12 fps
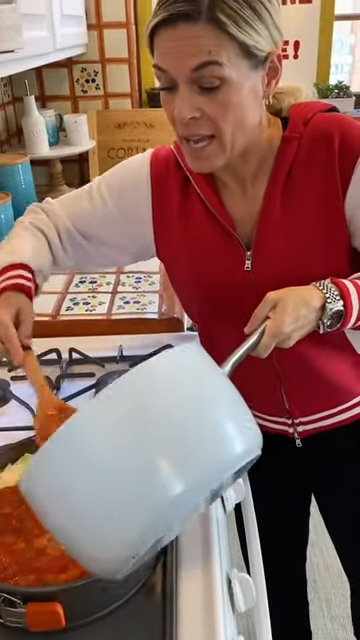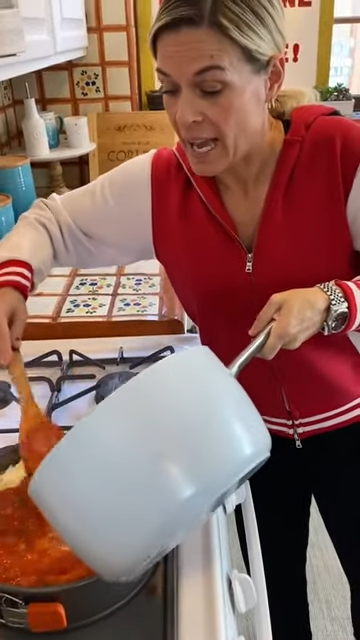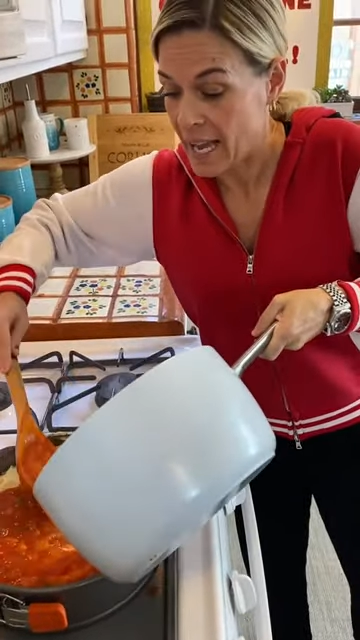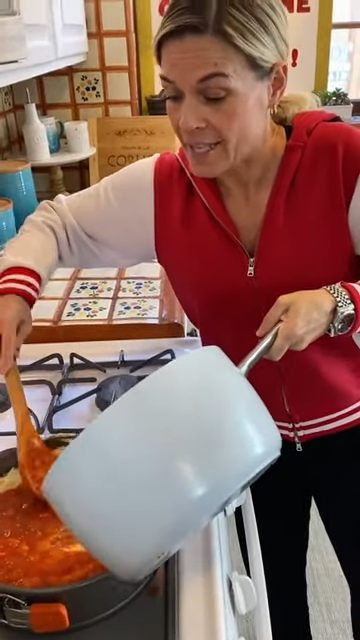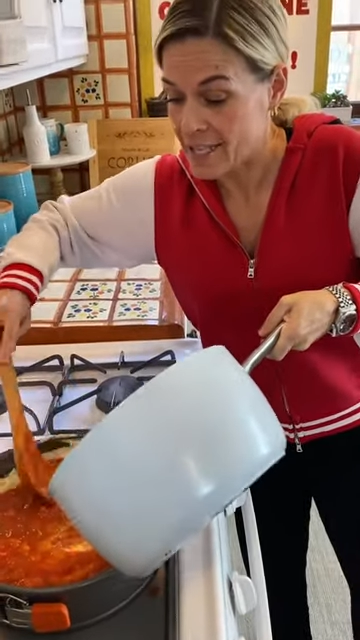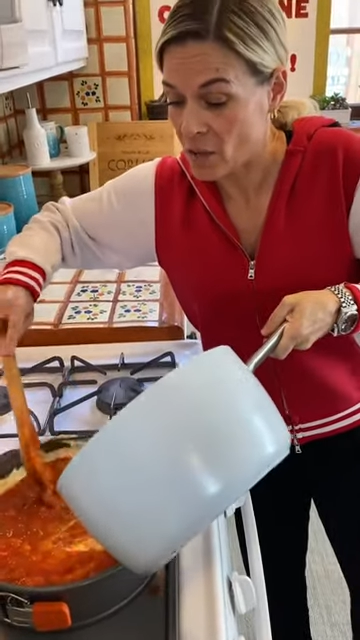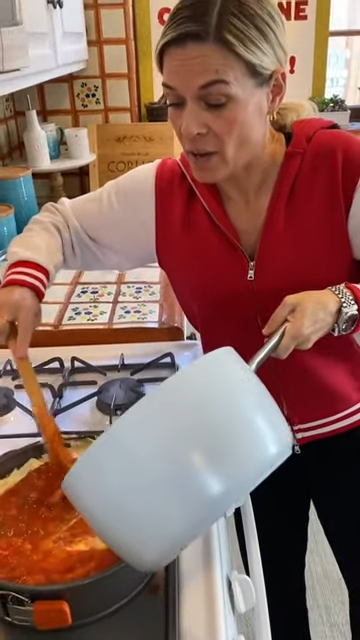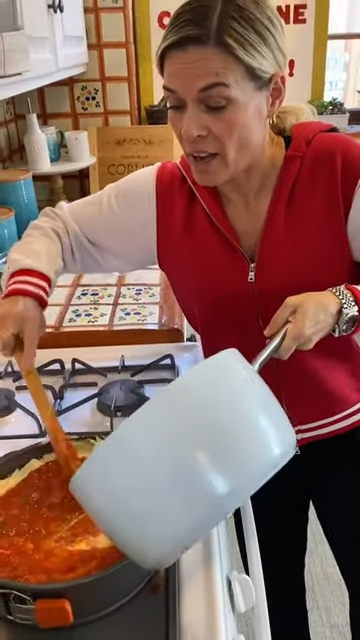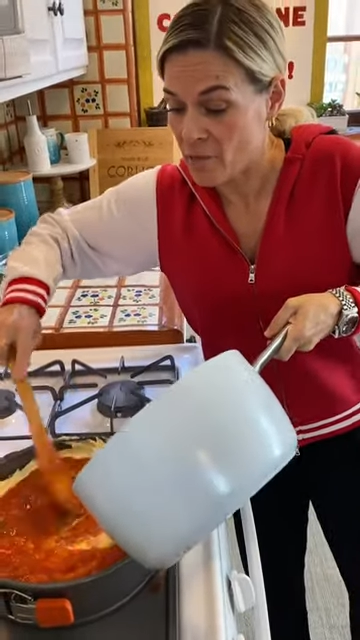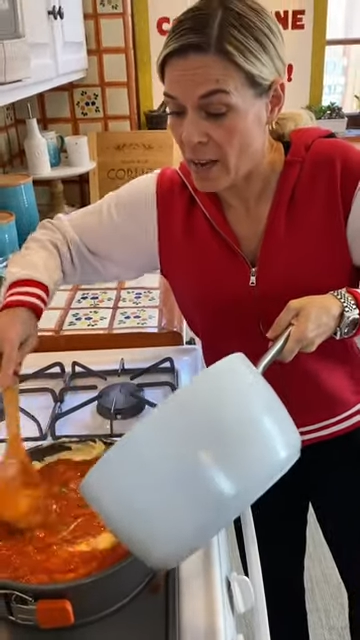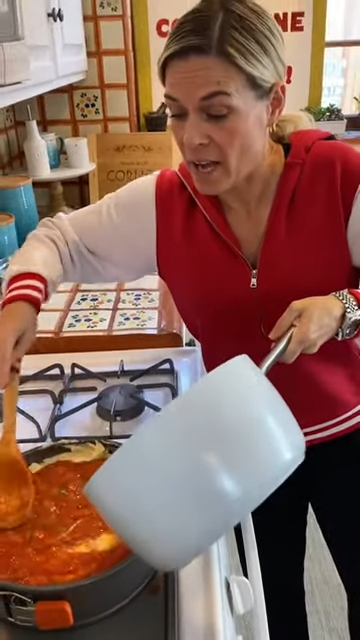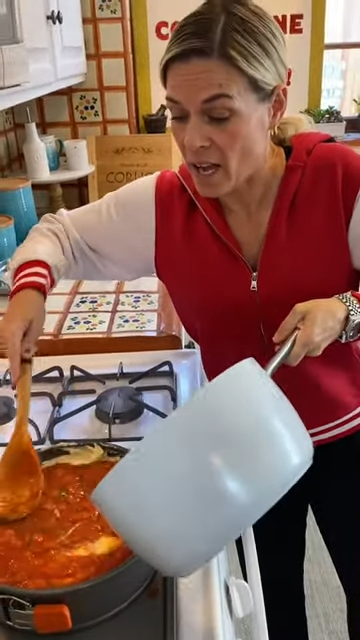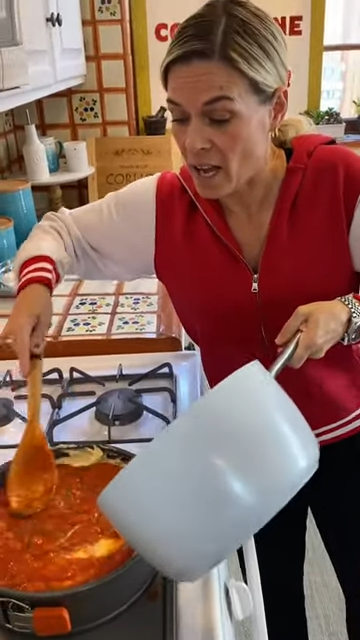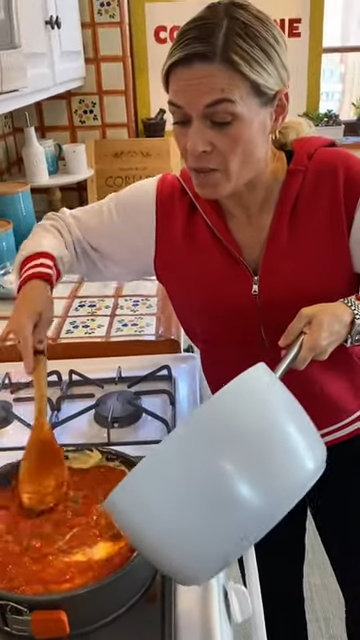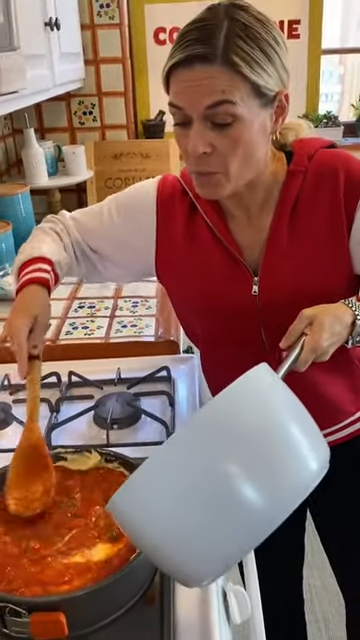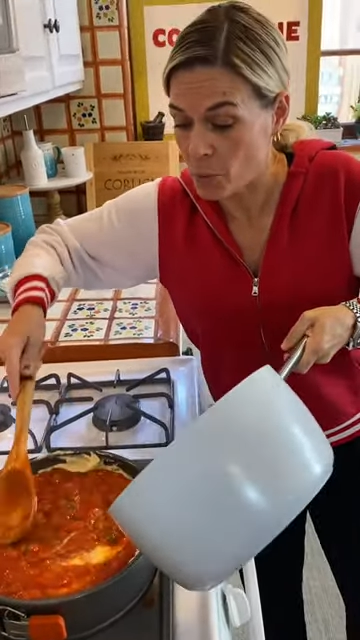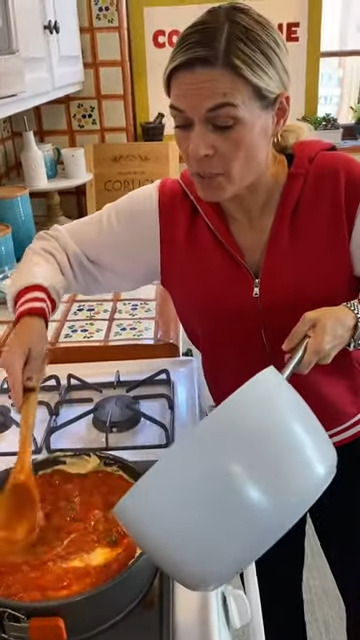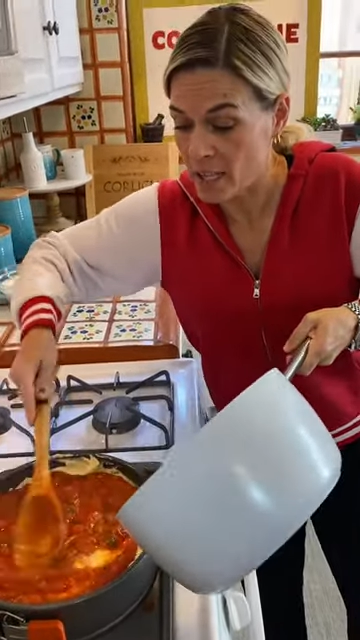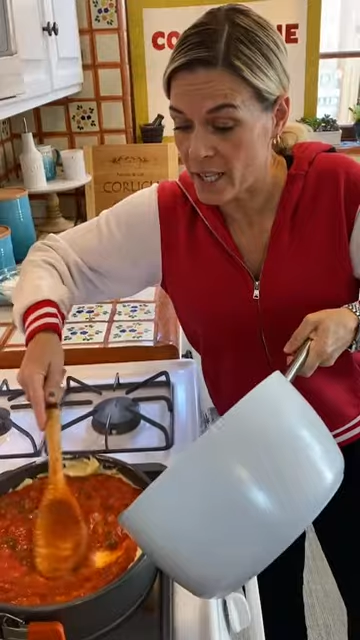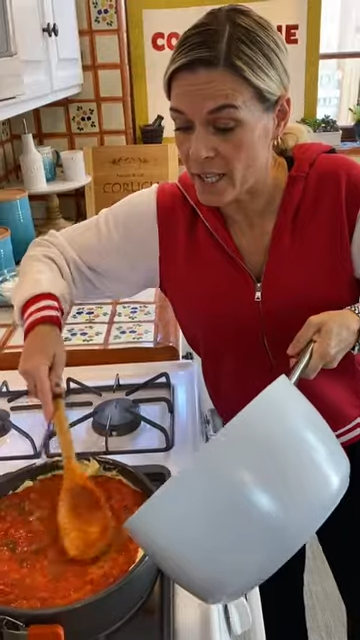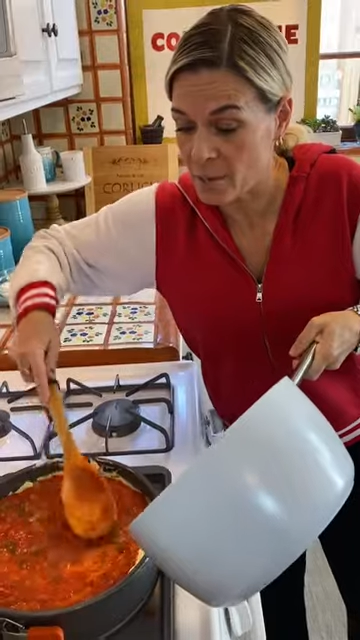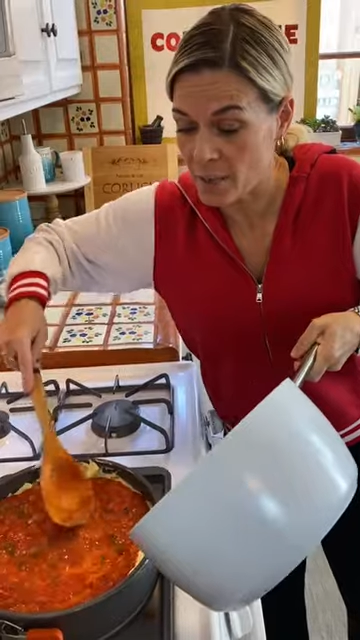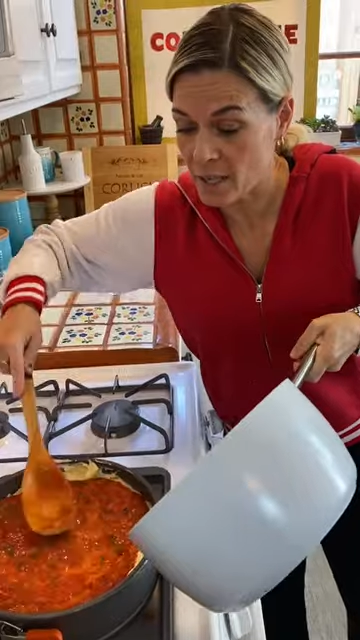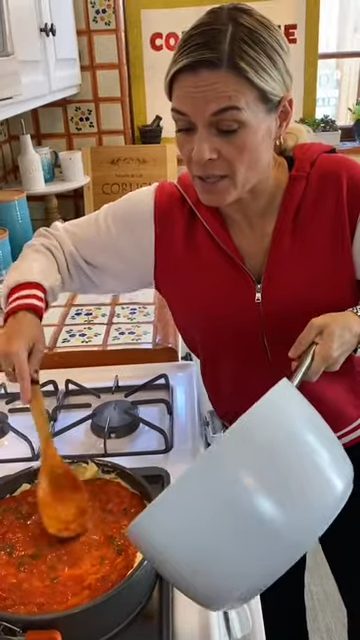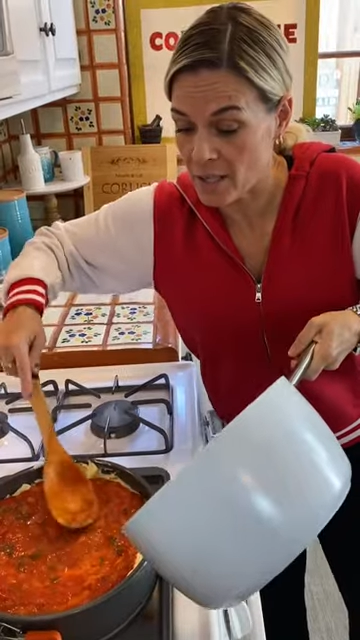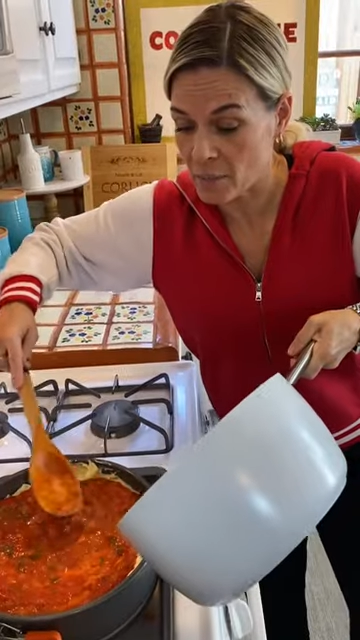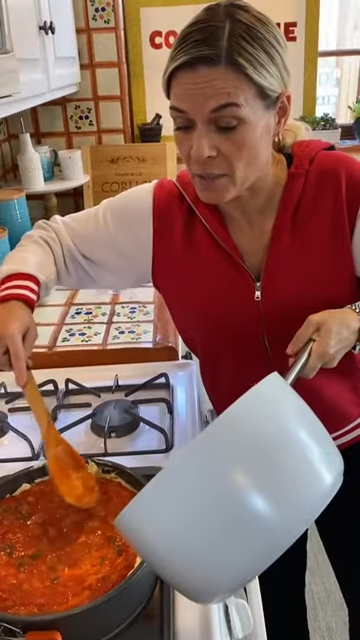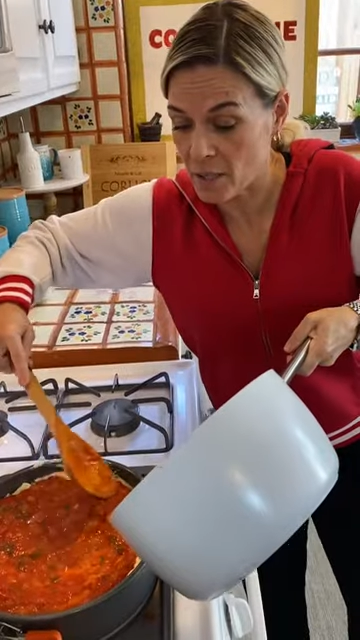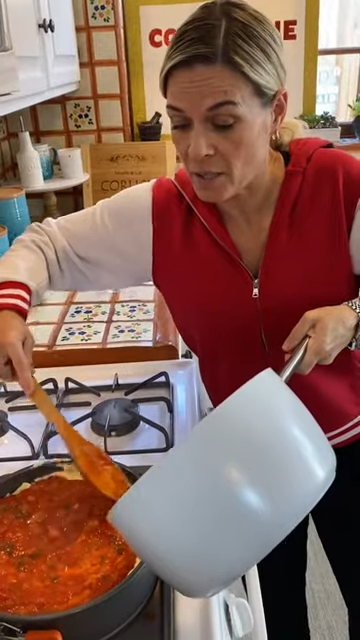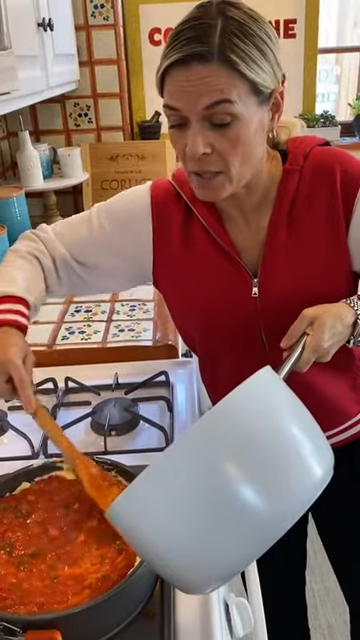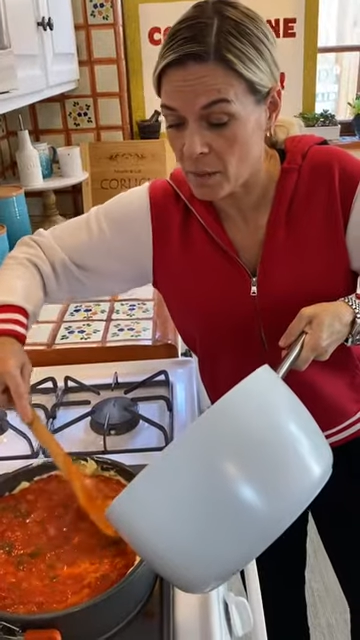I still have my oven preheated because I'm gonna,